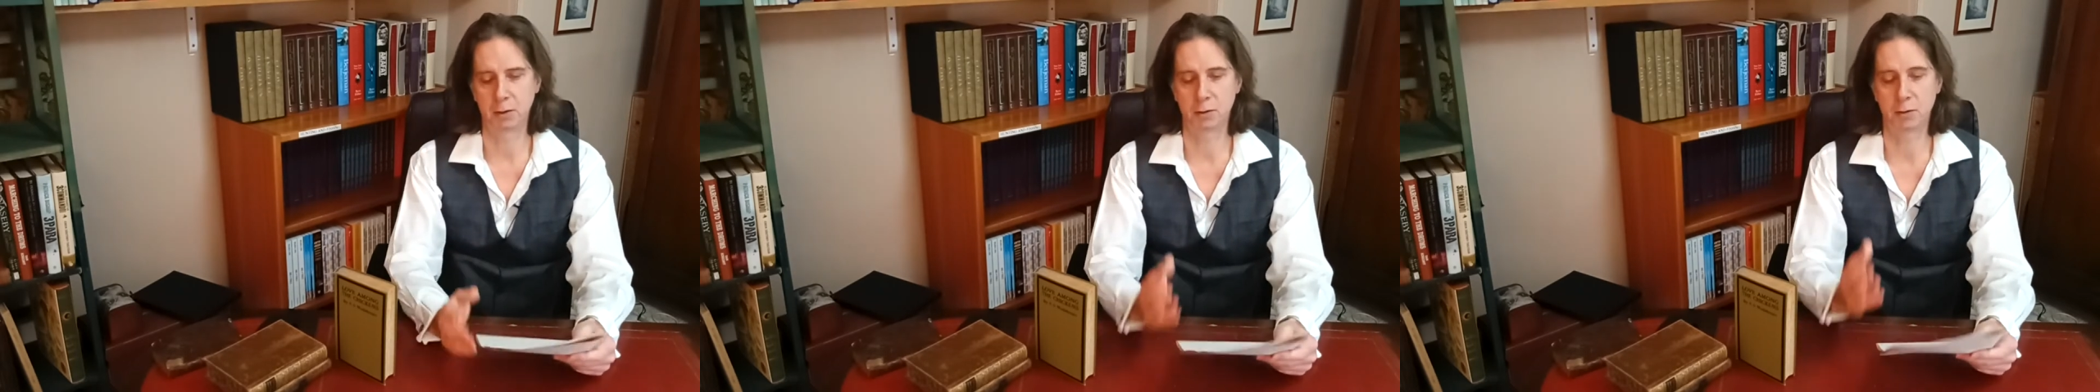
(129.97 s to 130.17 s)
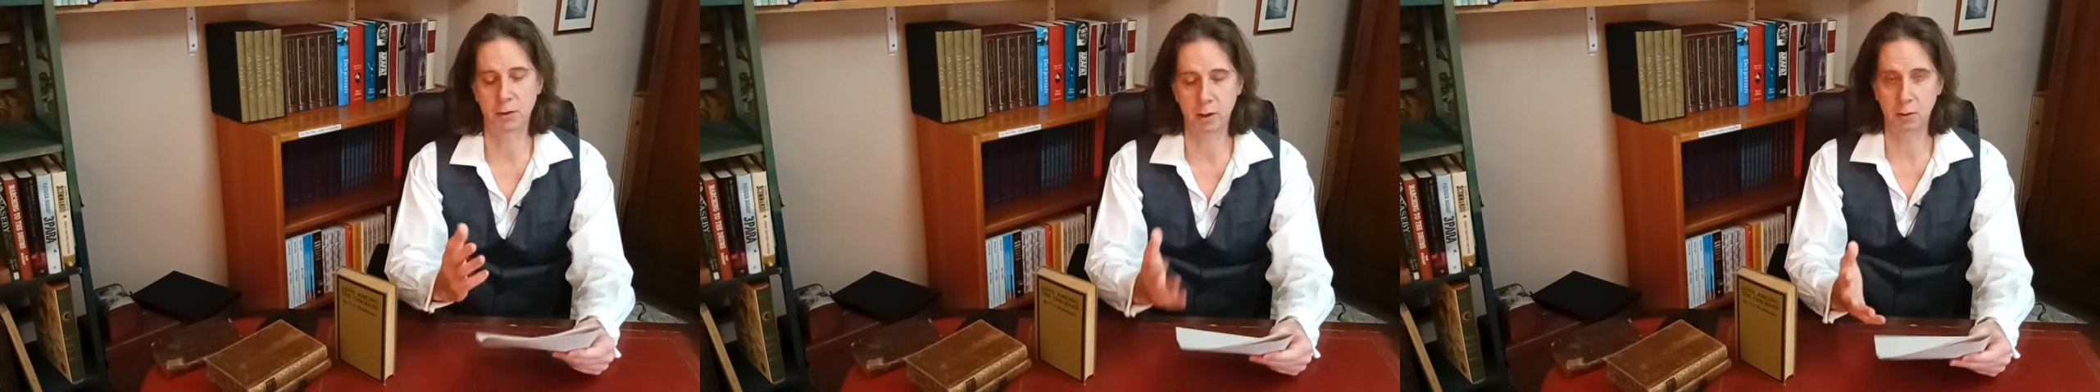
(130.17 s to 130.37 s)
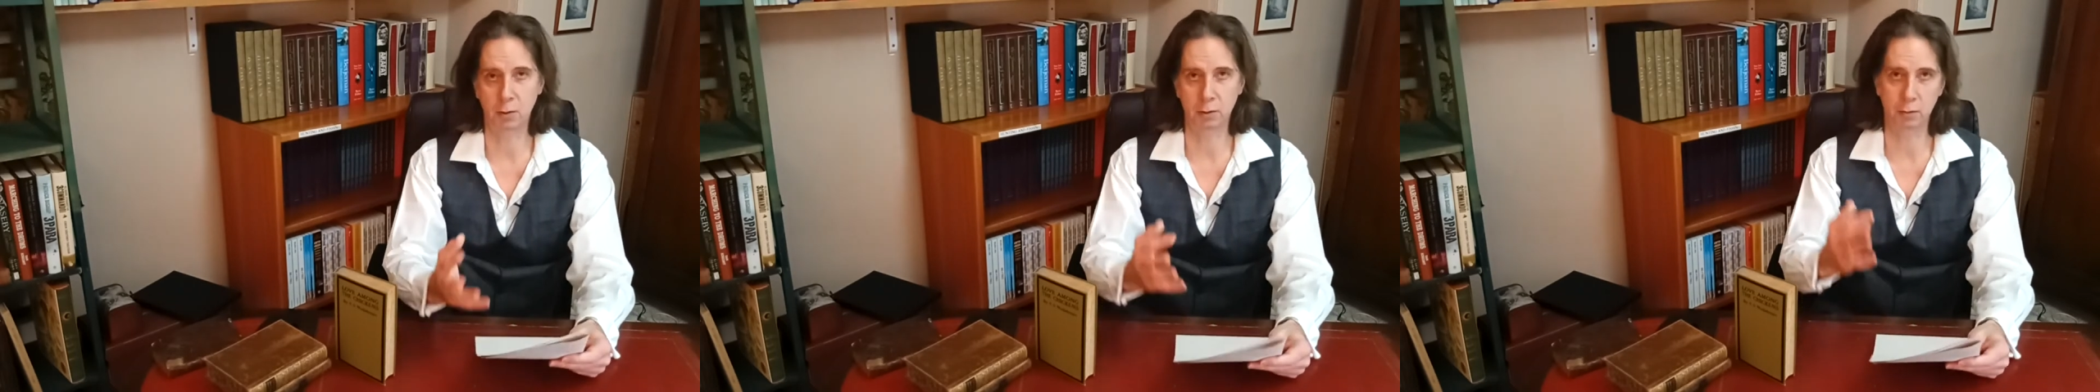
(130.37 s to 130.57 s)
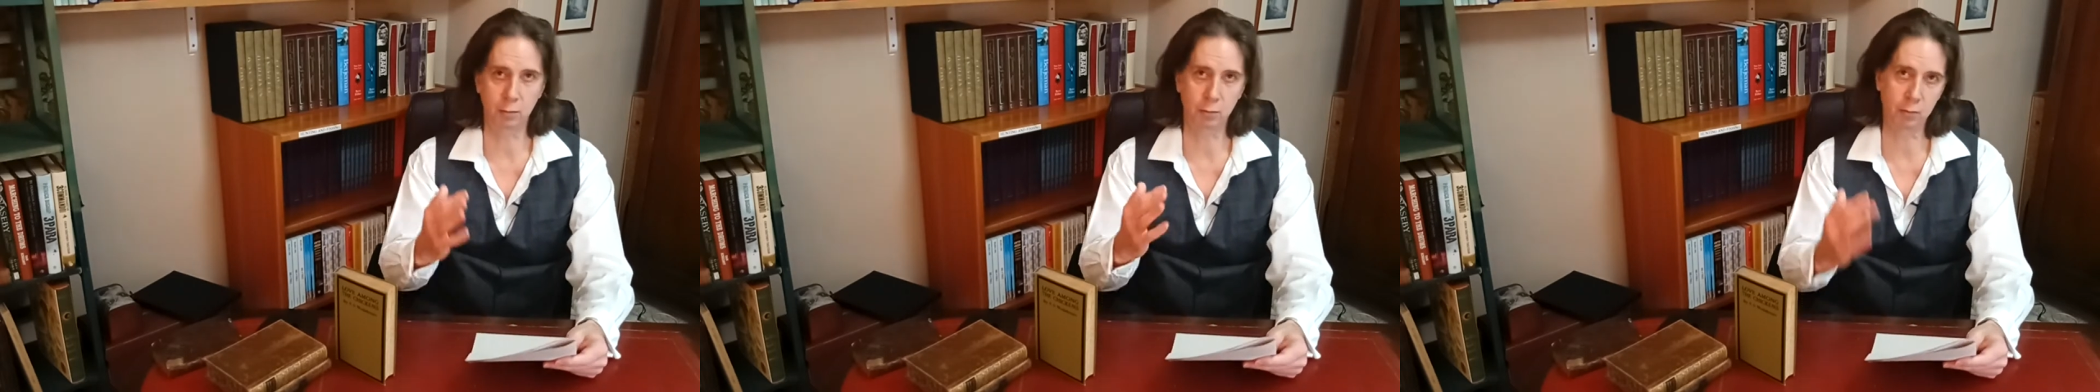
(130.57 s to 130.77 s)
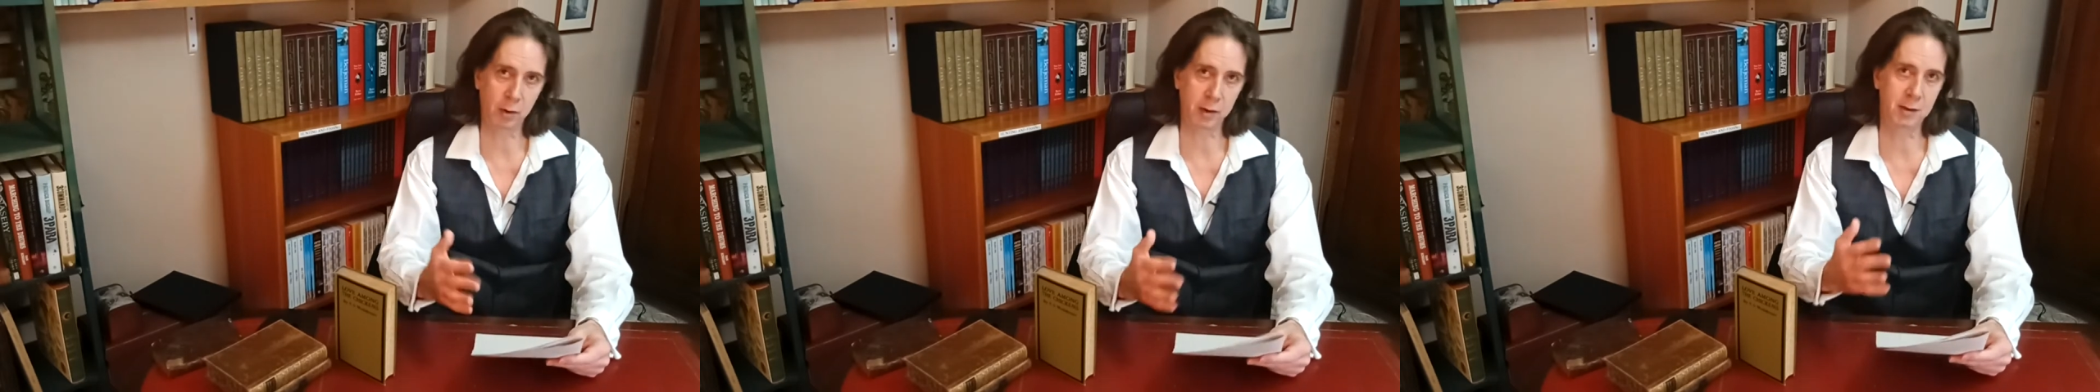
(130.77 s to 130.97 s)
and so
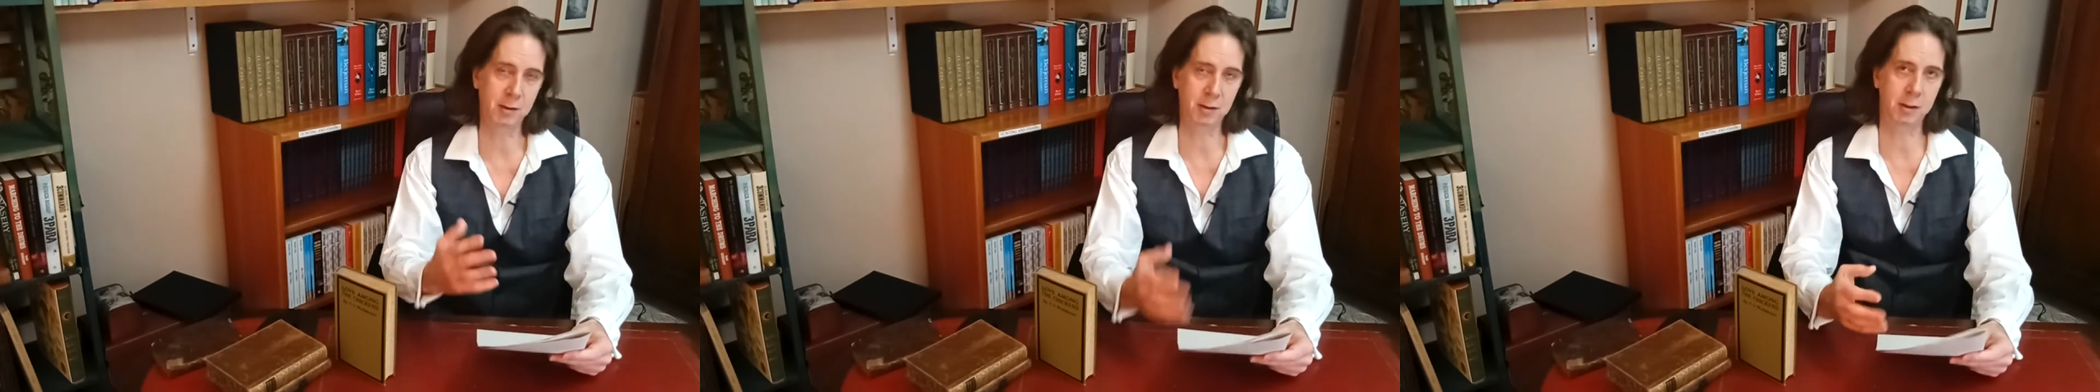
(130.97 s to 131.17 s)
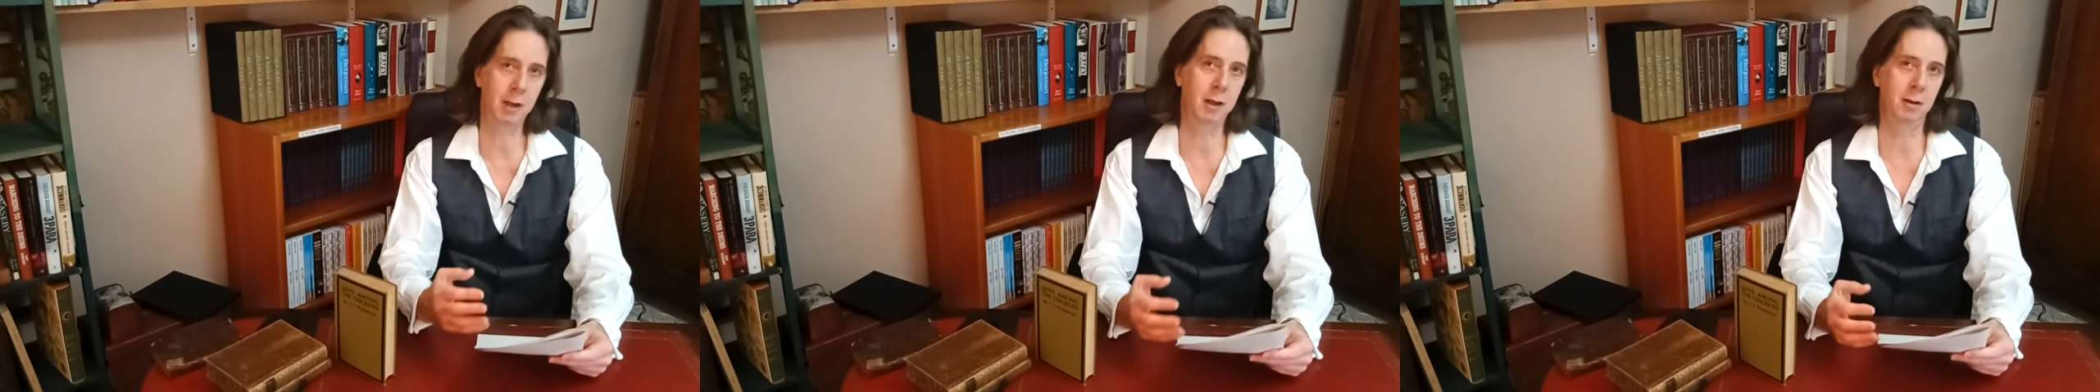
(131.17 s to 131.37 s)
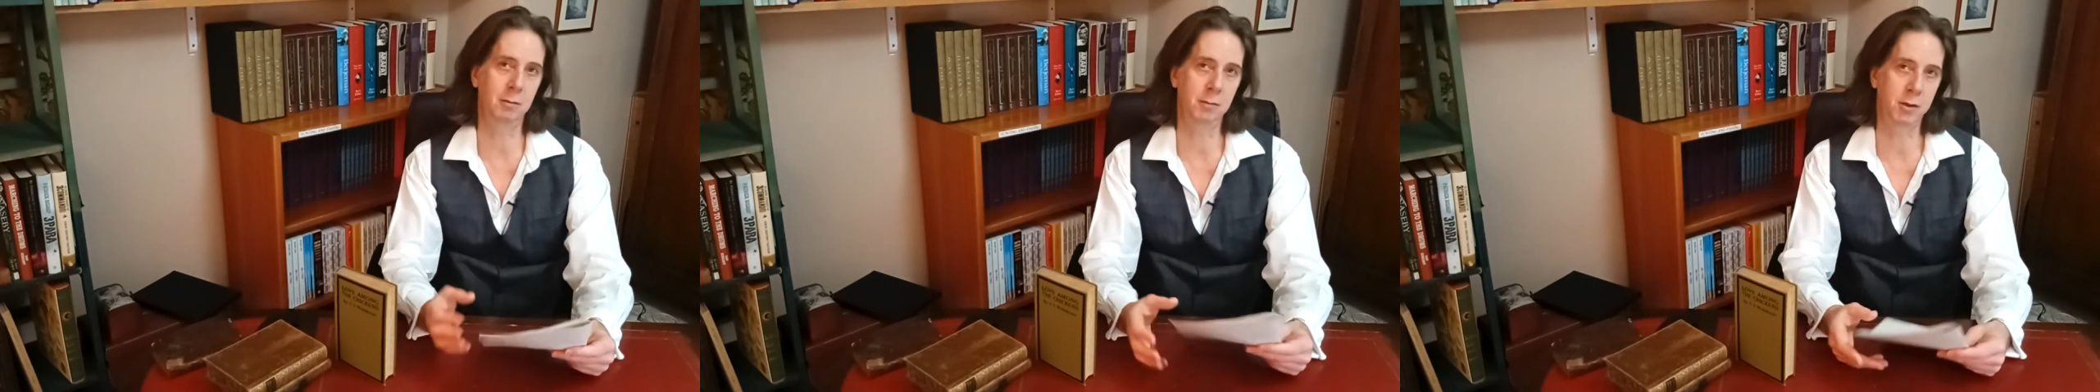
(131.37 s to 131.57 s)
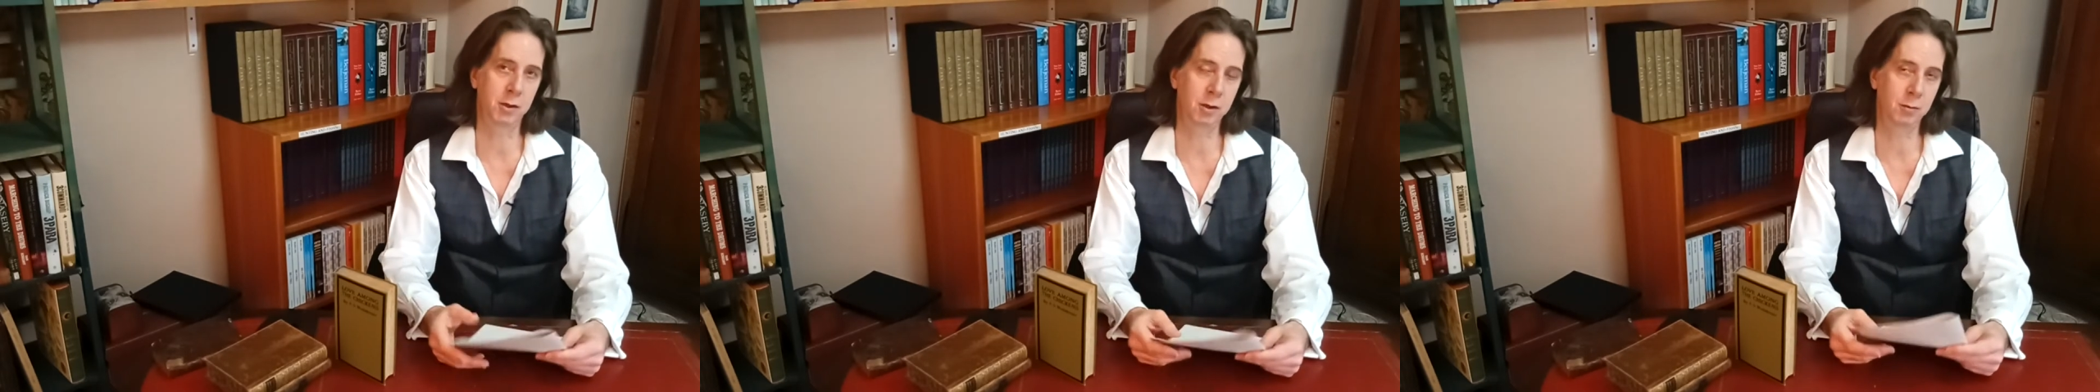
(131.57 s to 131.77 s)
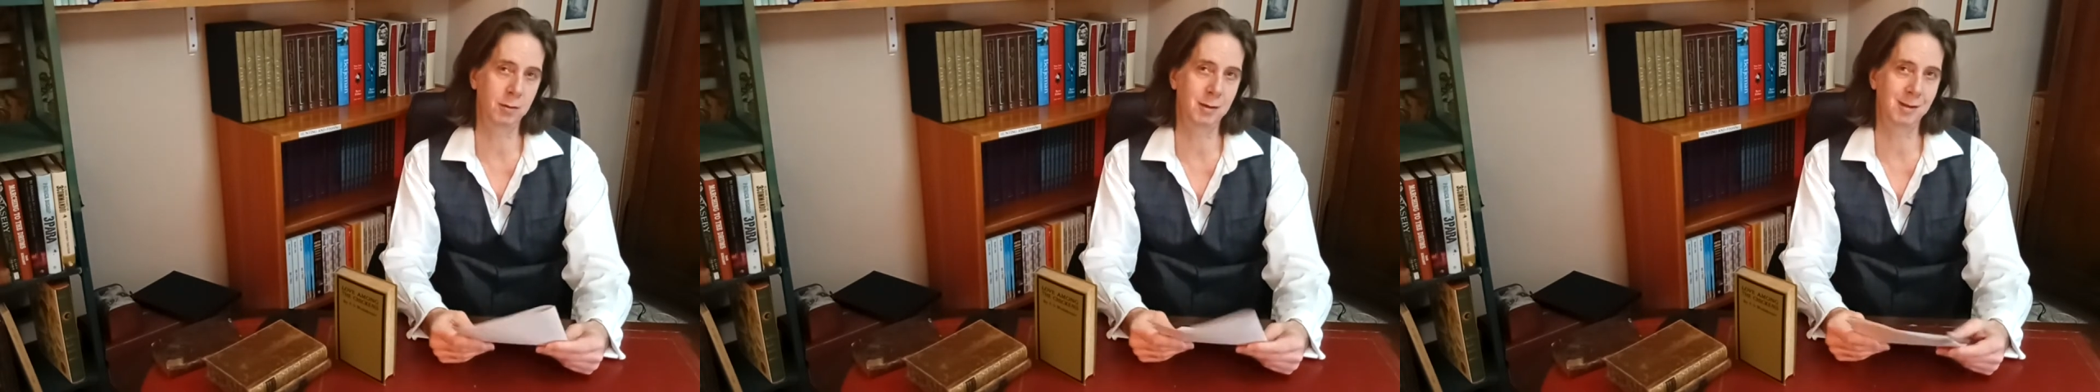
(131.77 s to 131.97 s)
on, right down
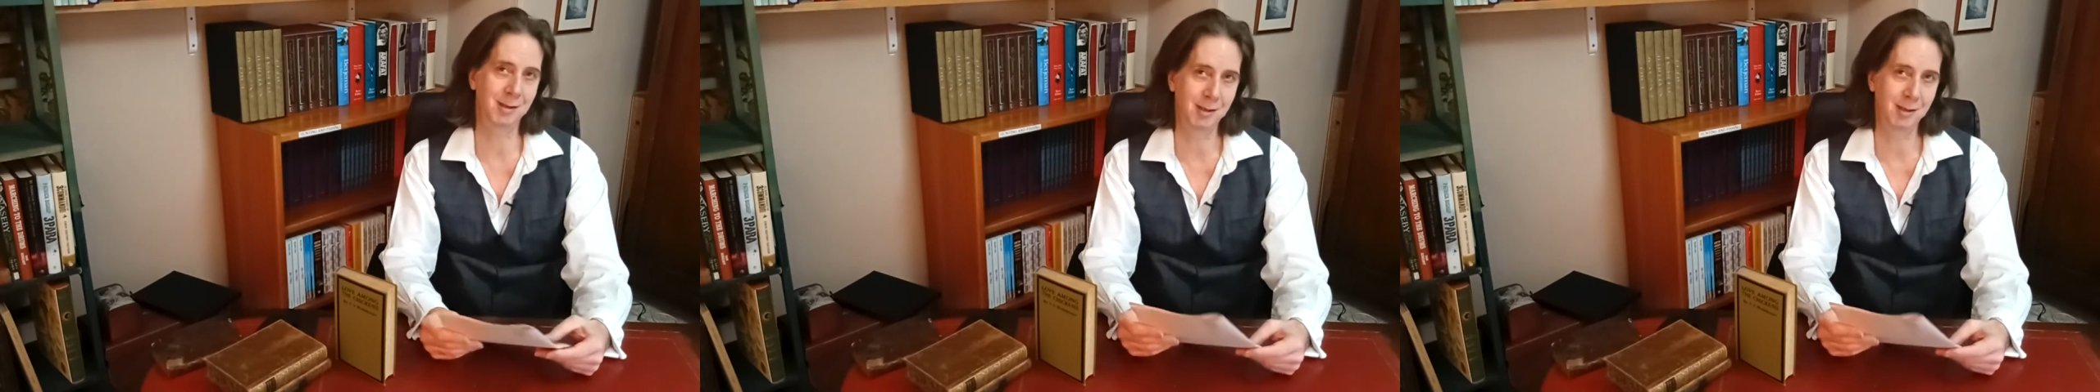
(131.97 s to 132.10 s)
to